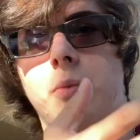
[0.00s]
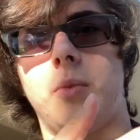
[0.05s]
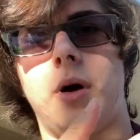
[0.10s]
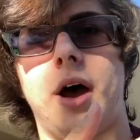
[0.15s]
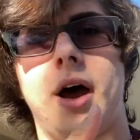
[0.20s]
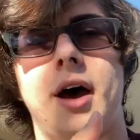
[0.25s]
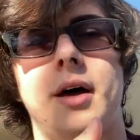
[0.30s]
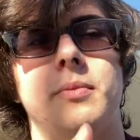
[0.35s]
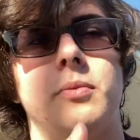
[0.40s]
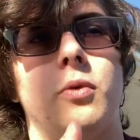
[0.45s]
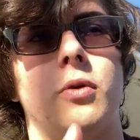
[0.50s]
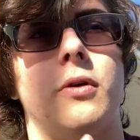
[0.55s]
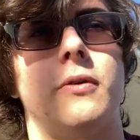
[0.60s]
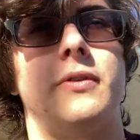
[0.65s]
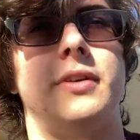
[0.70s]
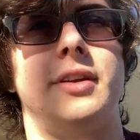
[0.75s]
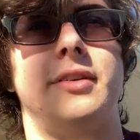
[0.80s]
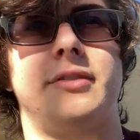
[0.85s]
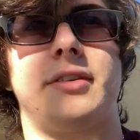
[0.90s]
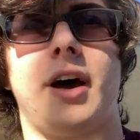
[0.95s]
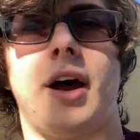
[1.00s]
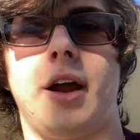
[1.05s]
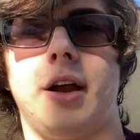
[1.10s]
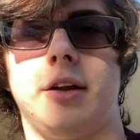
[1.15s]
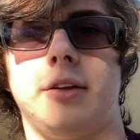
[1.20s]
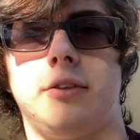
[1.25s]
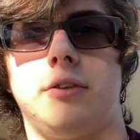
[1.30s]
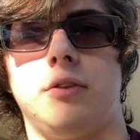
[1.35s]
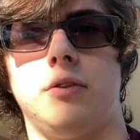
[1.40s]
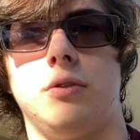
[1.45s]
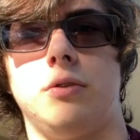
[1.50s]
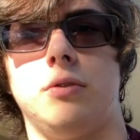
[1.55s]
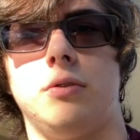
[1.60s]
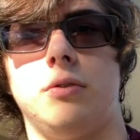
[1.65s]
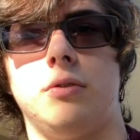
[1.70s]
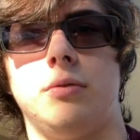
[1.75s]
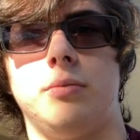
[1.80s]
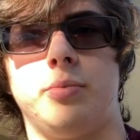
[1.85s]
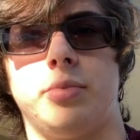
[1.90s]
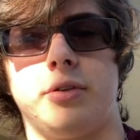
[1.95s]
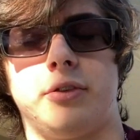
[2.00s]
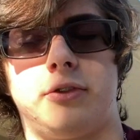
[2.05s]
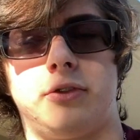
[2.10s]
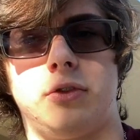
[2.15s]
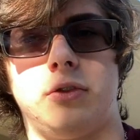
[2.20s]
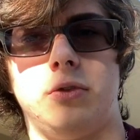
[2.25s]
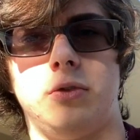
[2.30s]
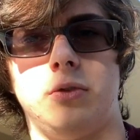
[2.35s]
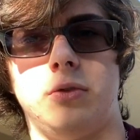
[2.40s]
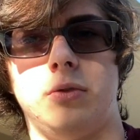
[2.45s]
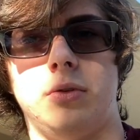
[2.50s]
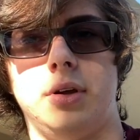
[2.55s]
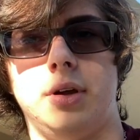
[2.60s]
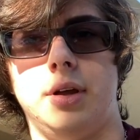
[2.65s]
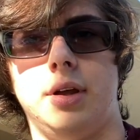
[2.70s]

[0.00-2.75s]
I had more of a desire to pursue